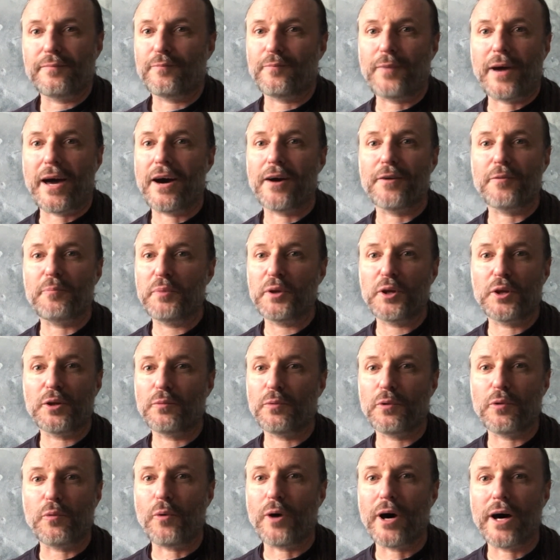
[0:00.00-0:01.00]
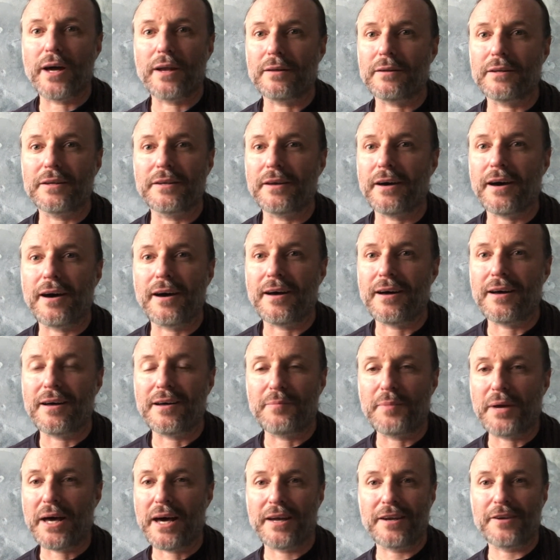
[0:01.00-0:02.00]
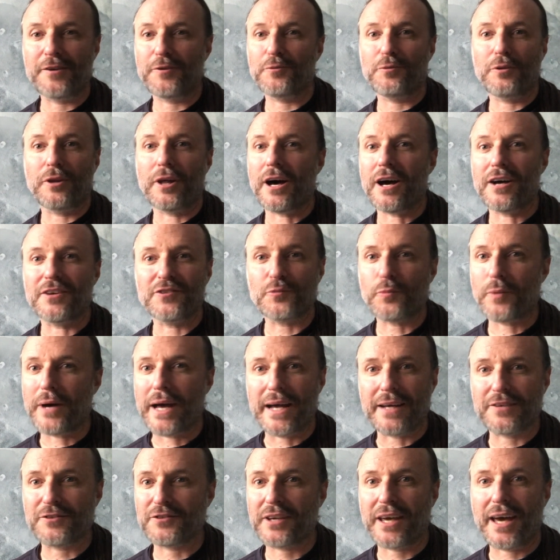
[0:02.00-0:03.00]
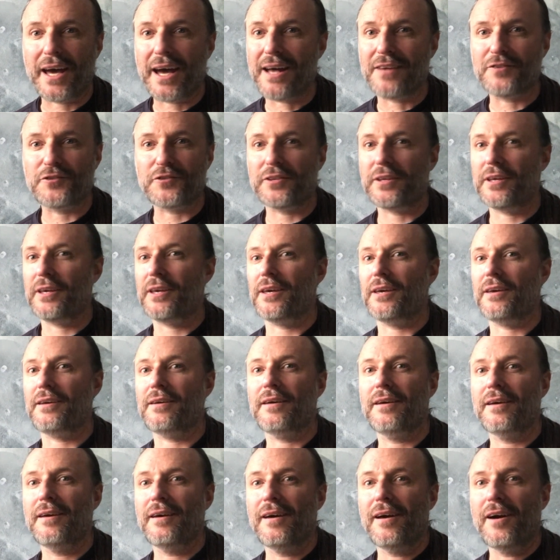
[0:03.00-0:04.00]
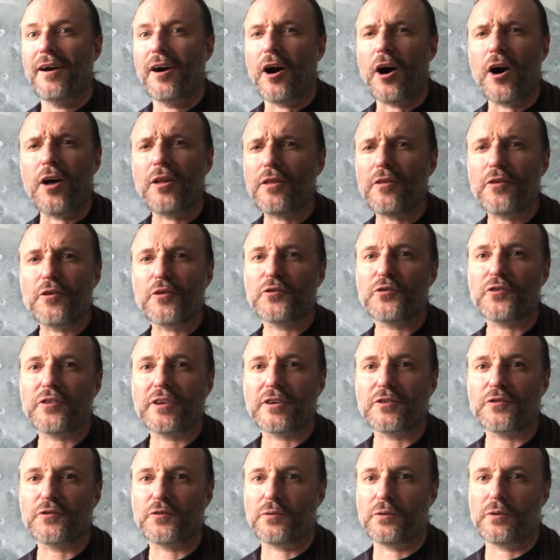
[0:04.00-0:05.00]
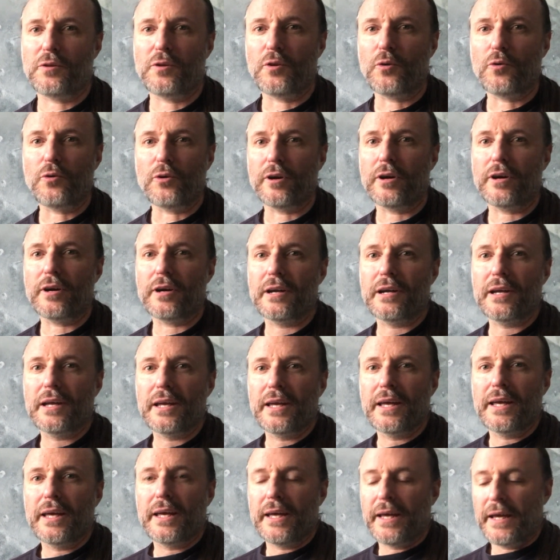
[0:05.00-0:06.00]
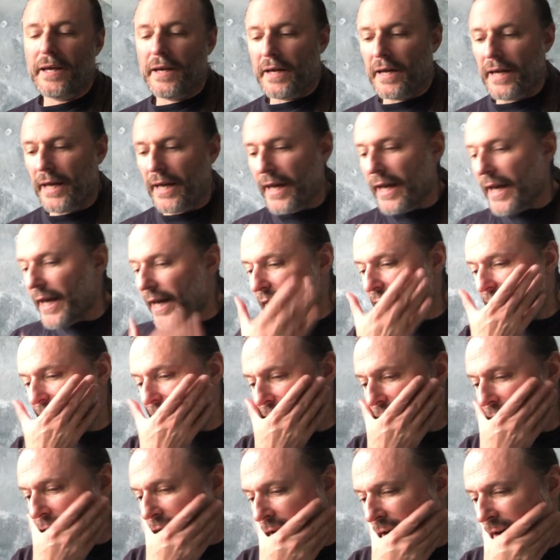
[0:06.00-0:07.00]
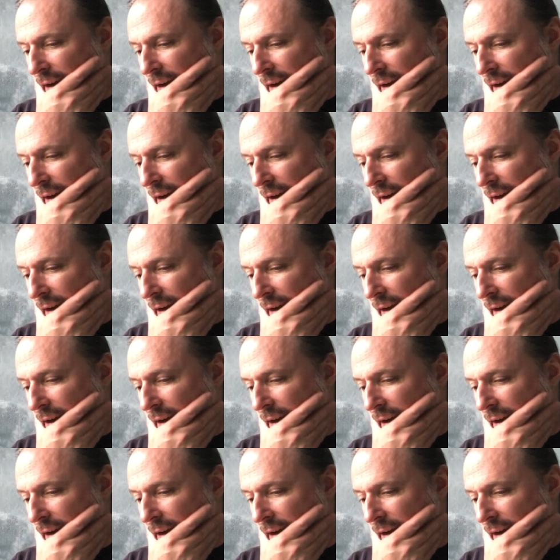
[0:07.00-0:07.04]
how to build with wattle and daub, how to do lost wax casting. All of those things are the lore. And